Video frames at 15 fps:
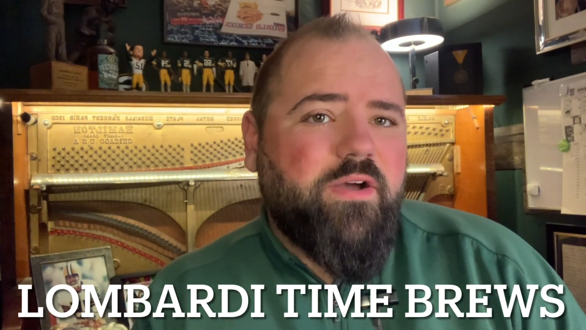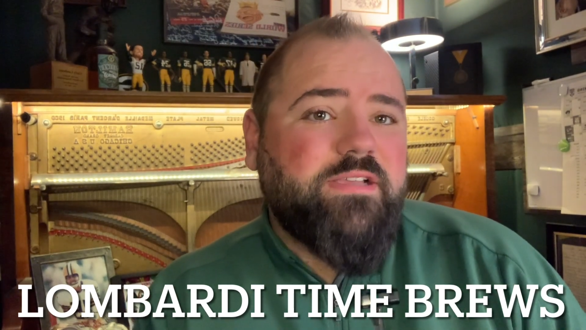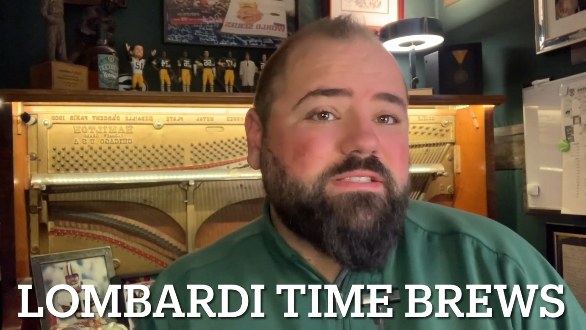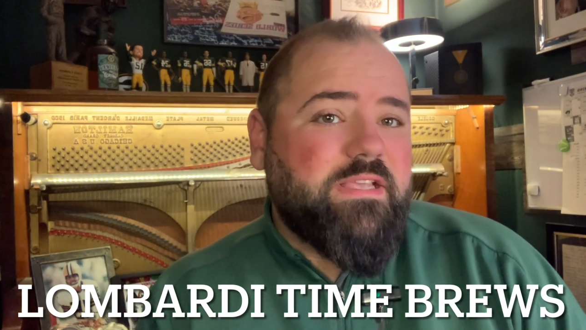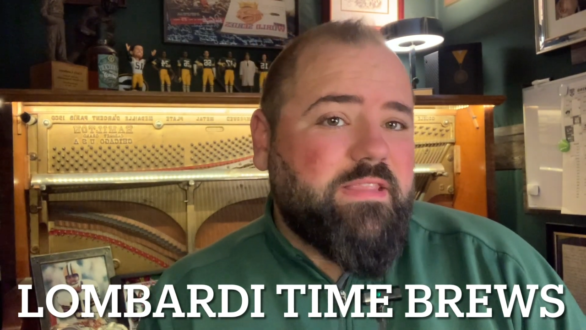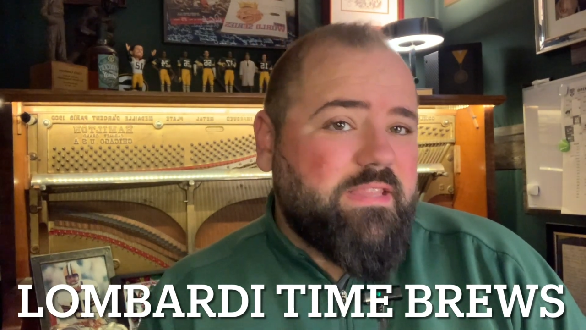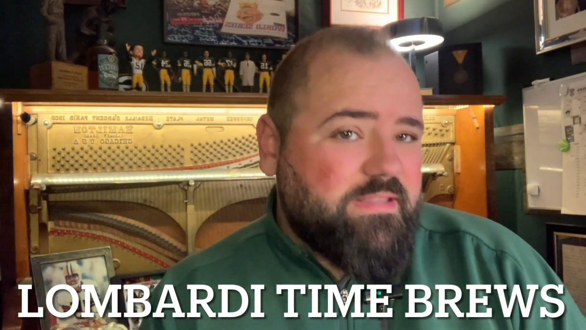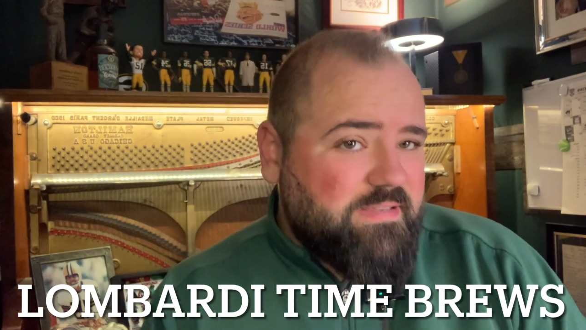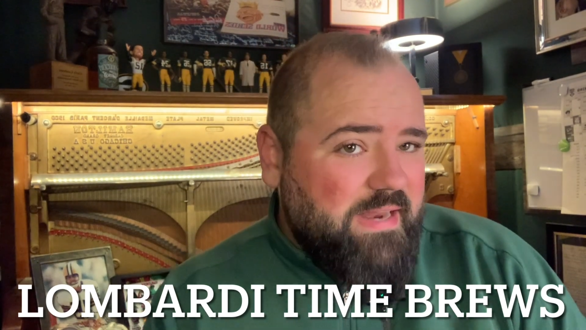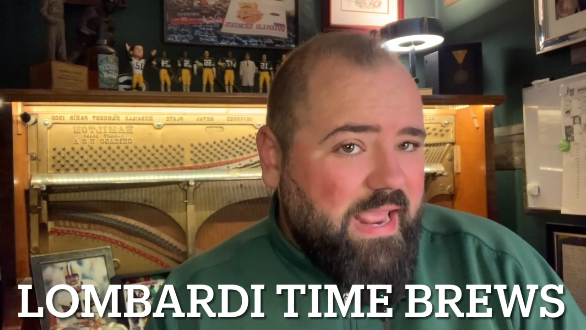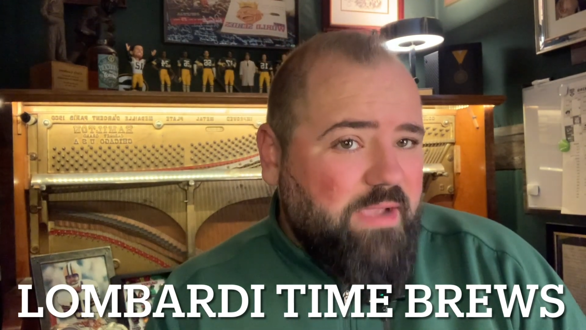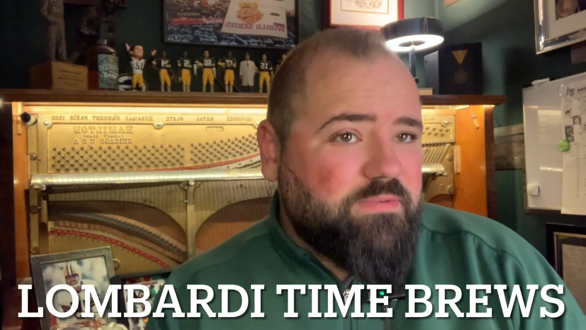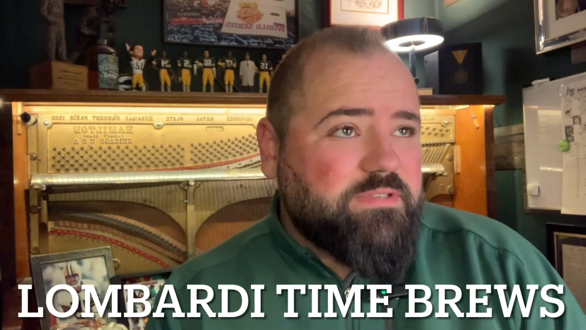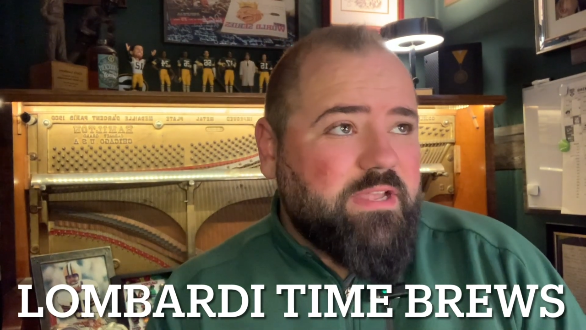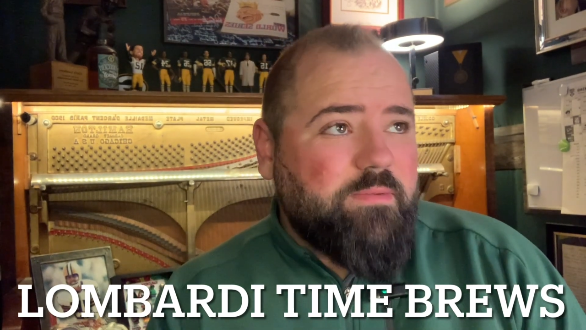I said that
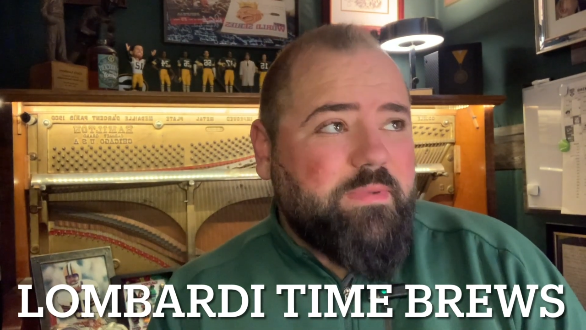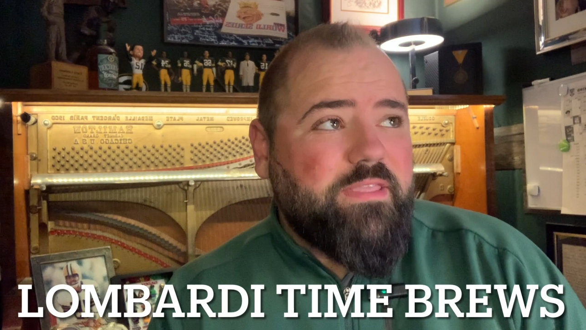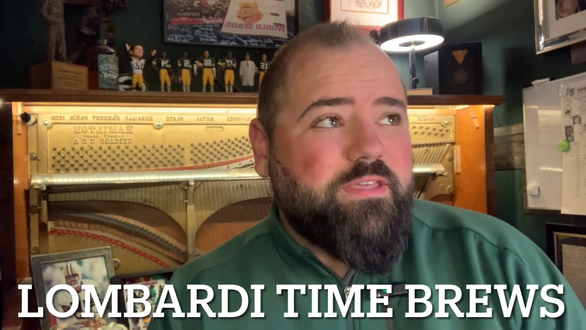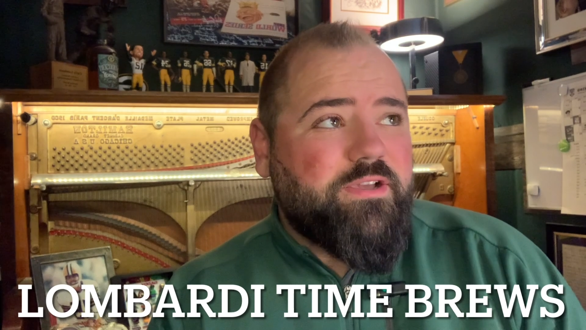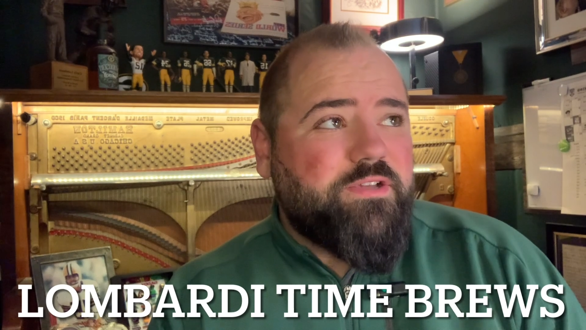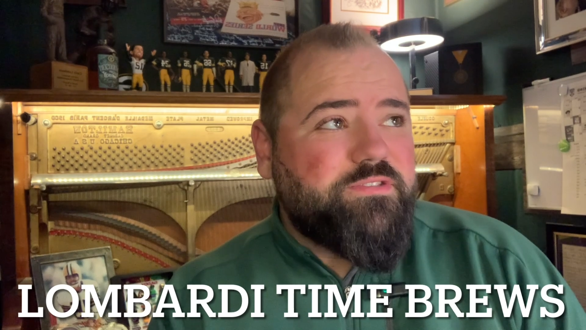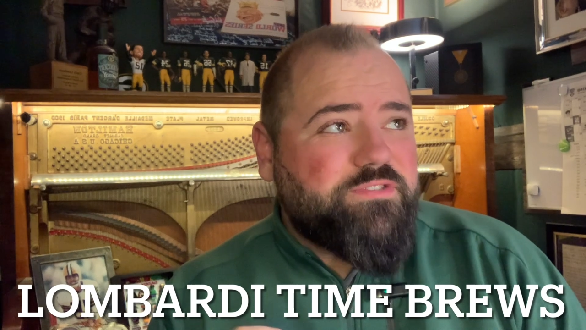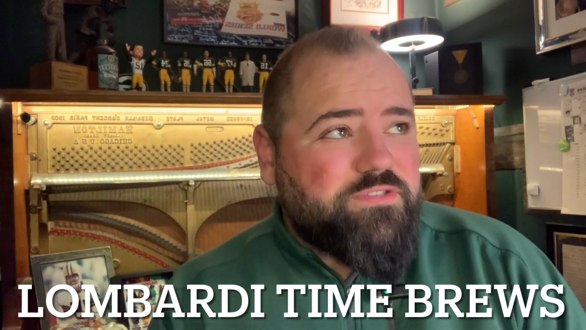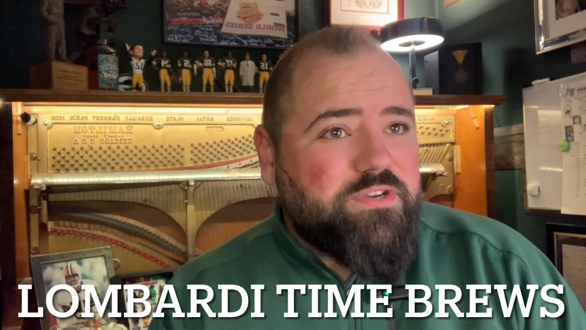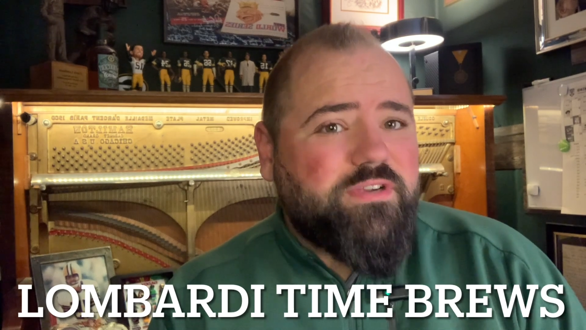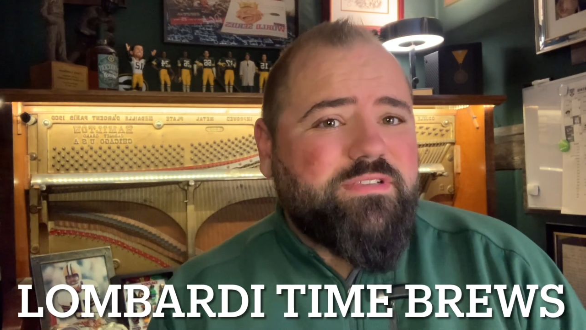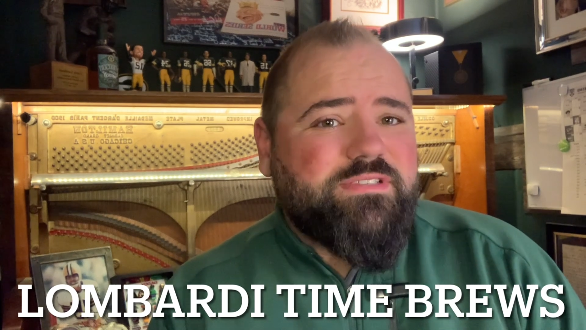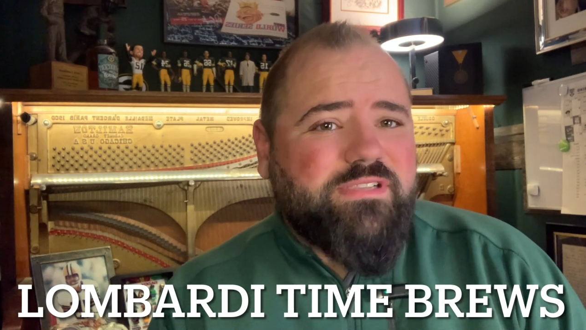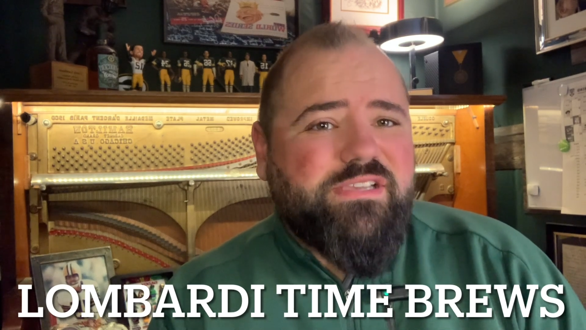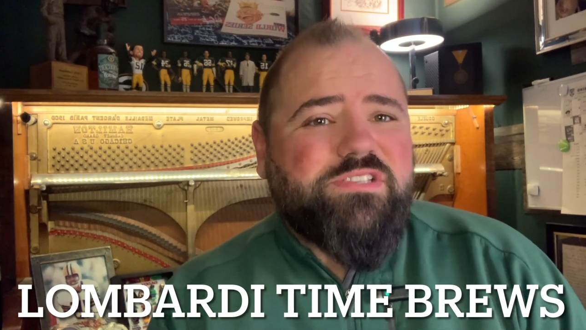today was going to be the
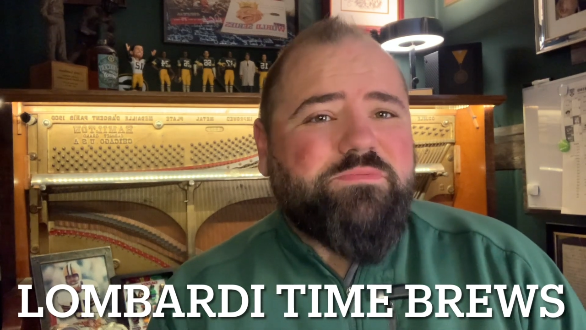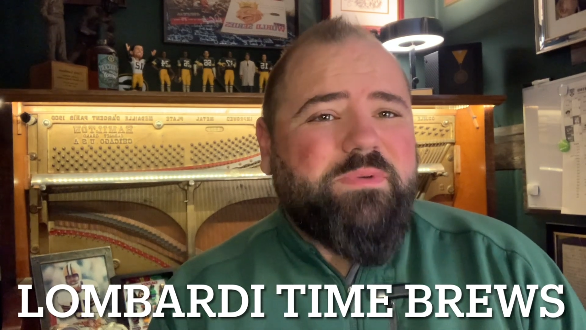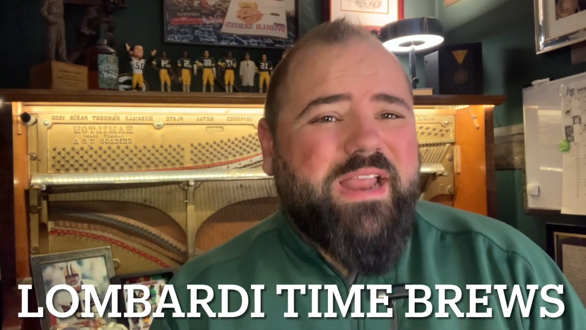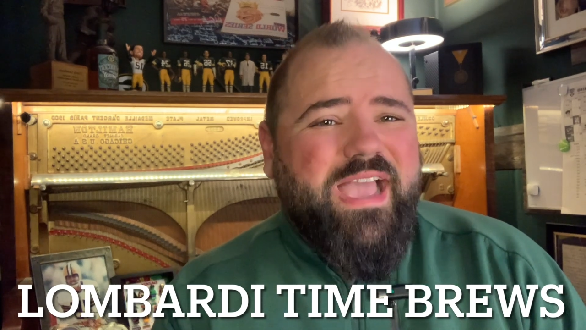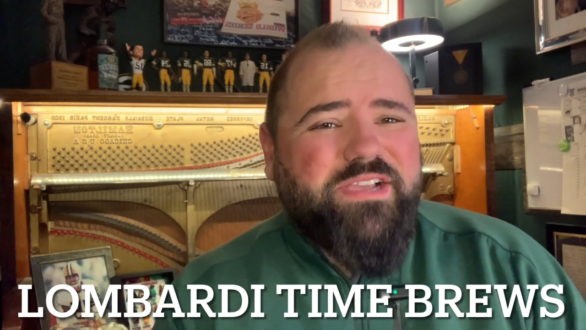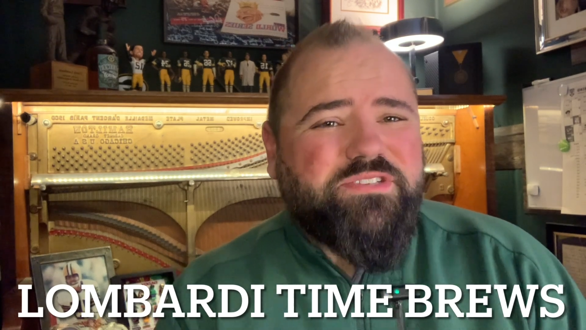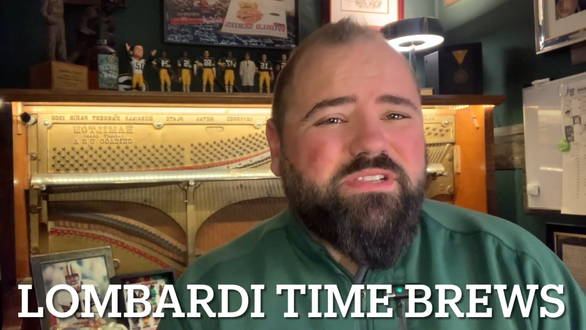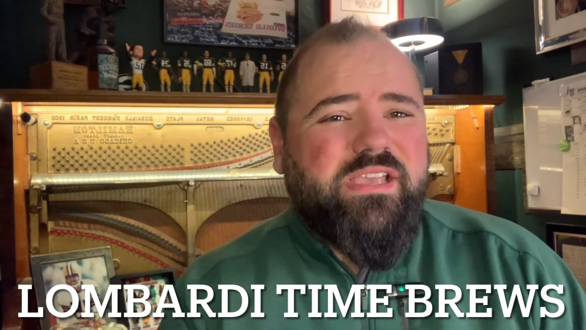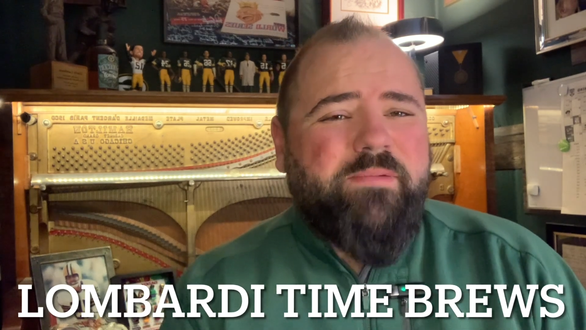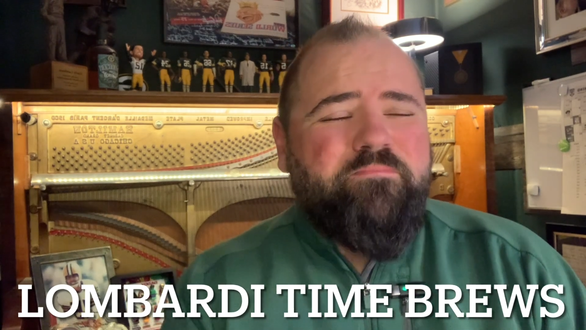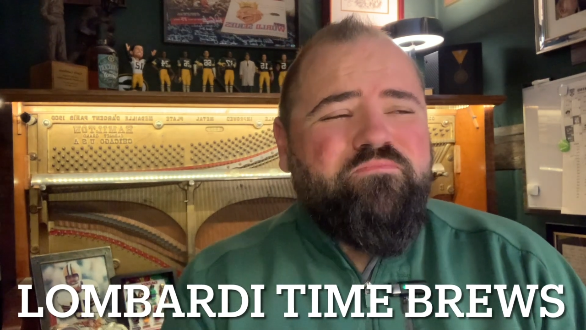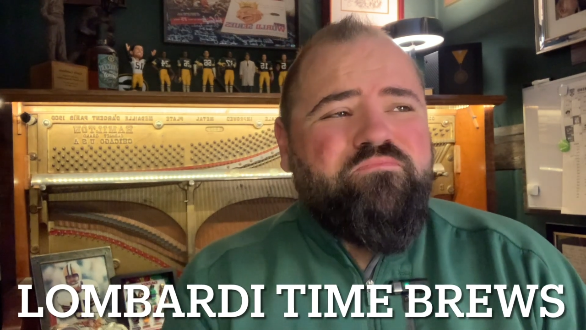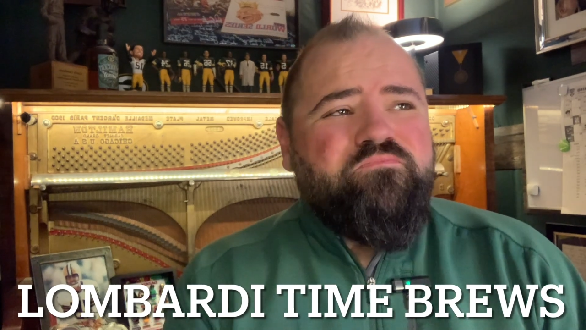concerns list, but actually,